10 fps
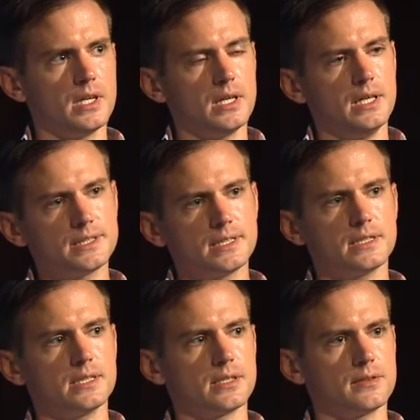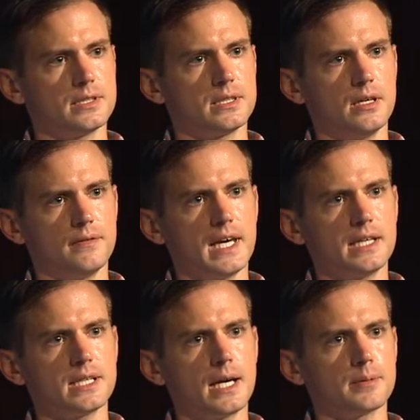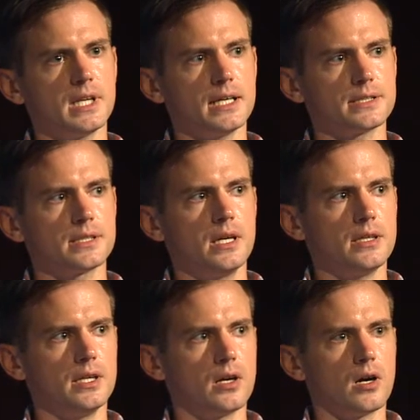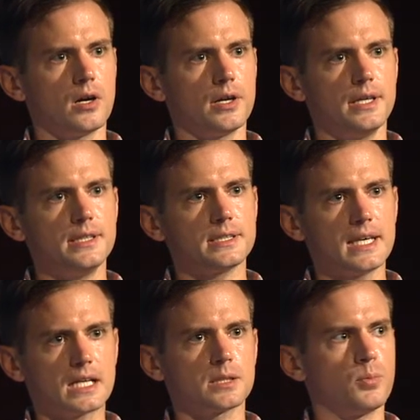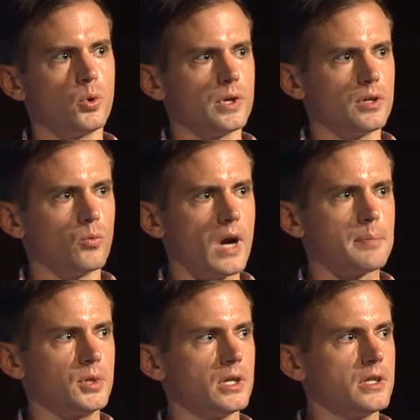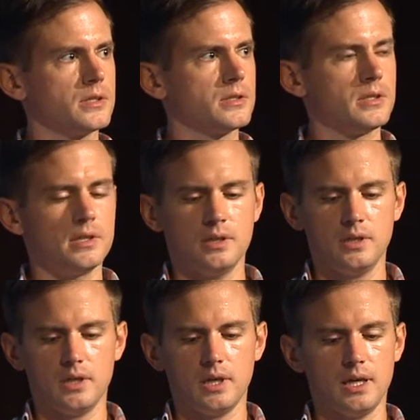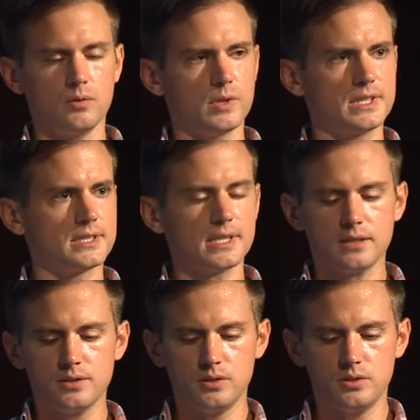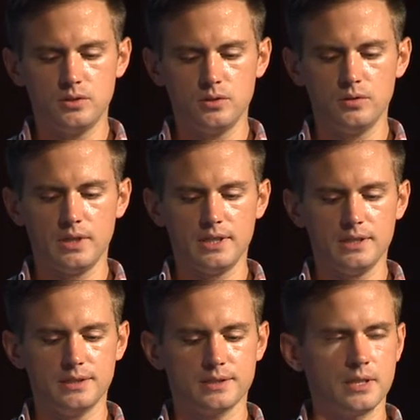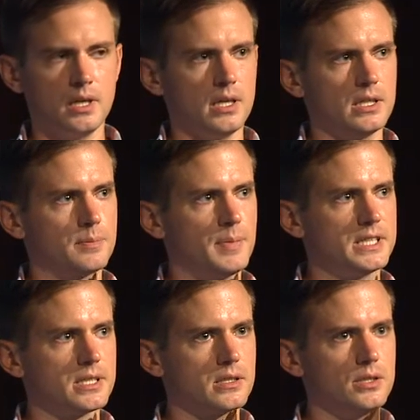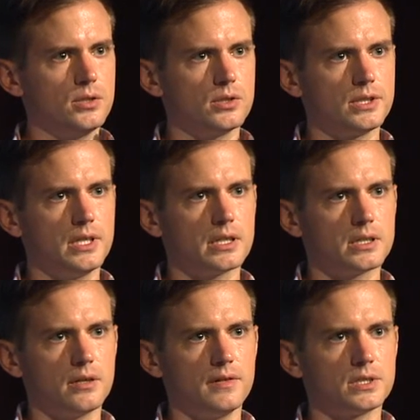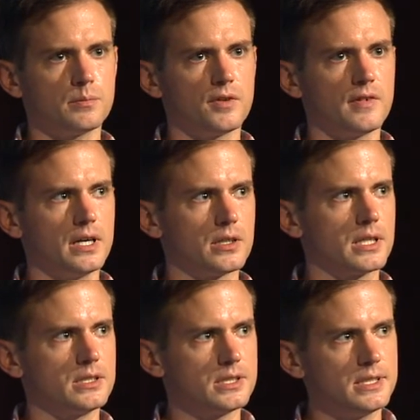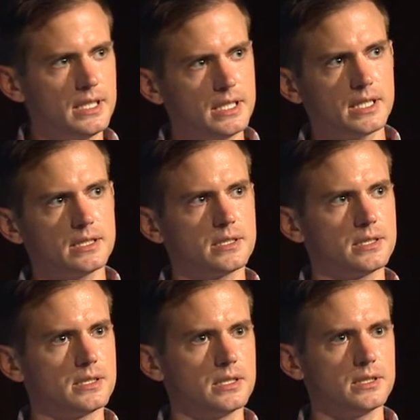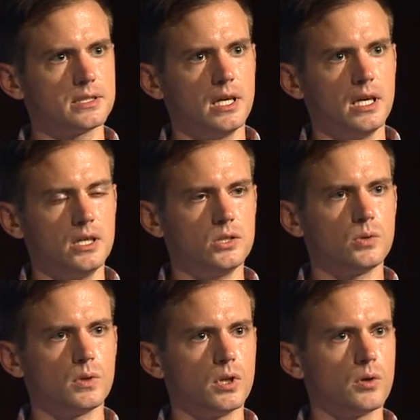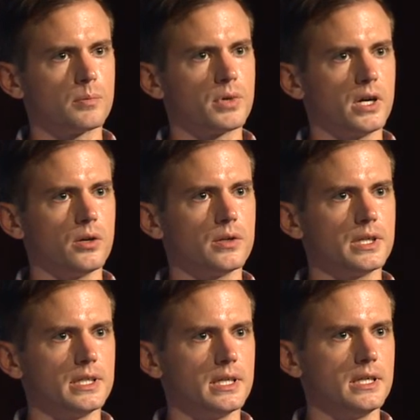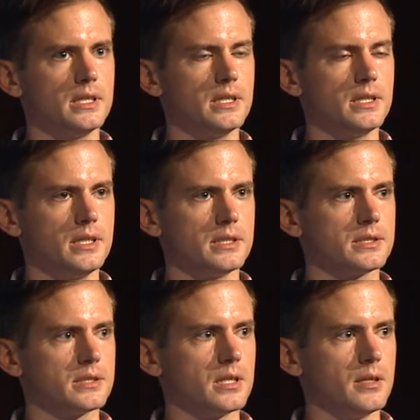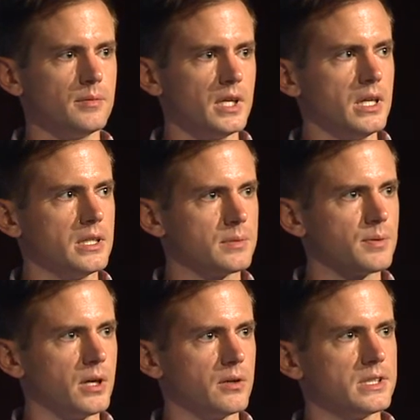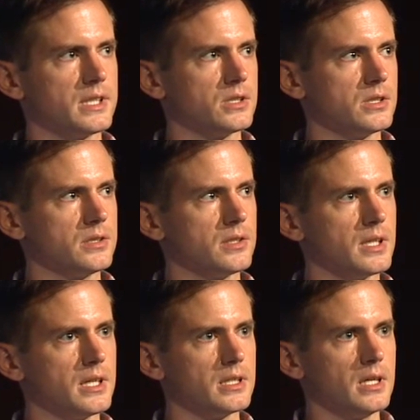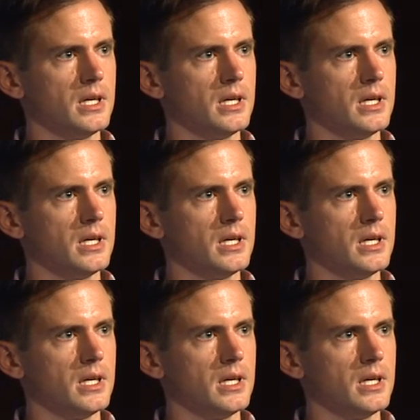instances of that type class that are in this export wrapper. And what this allows you to do is basically your generic derivation provider can sneak instances into a lower priority in this prioritization. So they